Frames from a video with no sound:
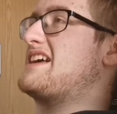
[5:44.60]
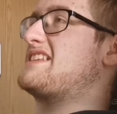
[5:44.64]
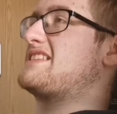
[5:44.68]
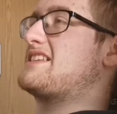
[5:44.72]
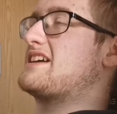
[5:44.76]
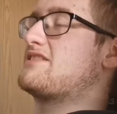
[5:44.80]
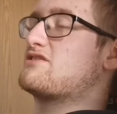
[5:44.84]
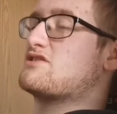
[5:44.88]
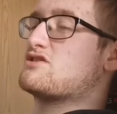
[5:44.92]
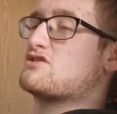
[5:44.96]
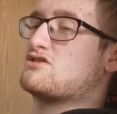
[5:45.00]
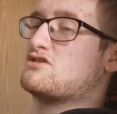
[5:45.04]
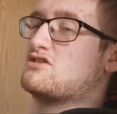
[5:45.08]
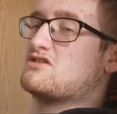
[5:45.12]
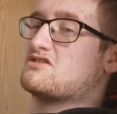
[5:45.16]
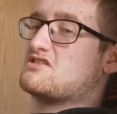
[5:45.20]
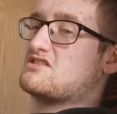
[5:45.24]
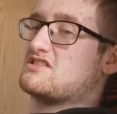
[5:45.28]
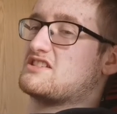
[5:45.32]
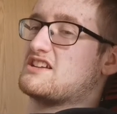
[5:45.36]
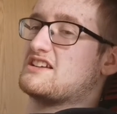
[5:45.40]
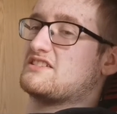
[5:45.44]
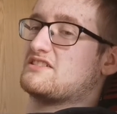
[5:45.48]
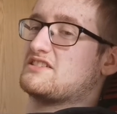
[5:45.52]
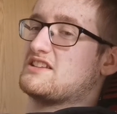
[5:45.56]
But that definitely
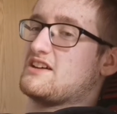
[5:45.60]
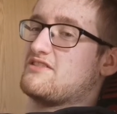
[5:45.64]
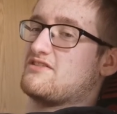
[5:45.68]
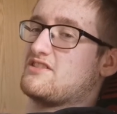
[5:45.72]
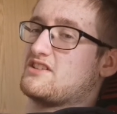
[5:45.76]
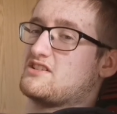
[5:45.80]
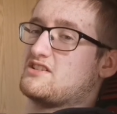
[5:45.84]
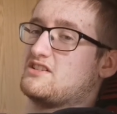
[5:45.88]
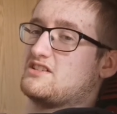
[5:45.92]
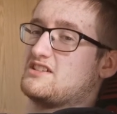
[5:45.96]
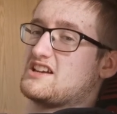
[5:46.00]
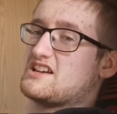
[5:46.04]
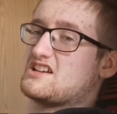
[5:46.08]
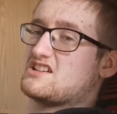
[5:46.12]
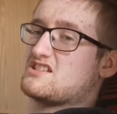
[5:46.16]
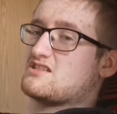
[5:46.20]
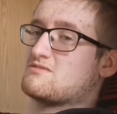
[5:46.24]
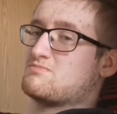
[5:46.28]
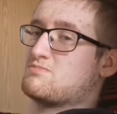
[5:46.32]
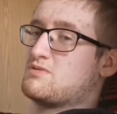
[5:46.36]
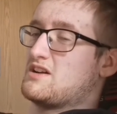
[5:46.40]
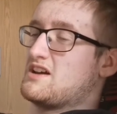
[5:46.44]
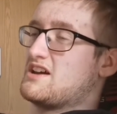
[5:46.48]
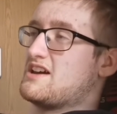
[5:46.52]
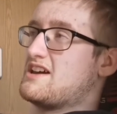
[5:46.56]
shows that they're definitely going to
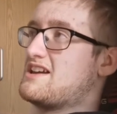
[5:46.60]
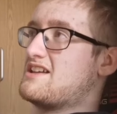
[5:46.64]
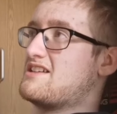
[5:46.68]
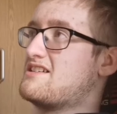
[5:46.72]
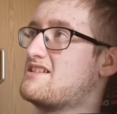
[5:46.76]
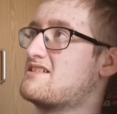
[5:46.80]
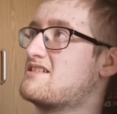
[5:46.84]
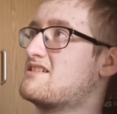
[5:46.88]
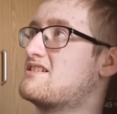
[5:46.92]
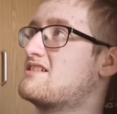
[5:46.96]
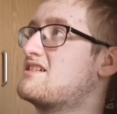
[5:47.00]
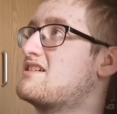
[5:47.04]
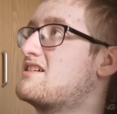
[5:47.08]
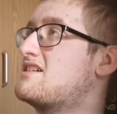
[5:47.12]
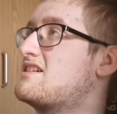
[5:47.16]
explain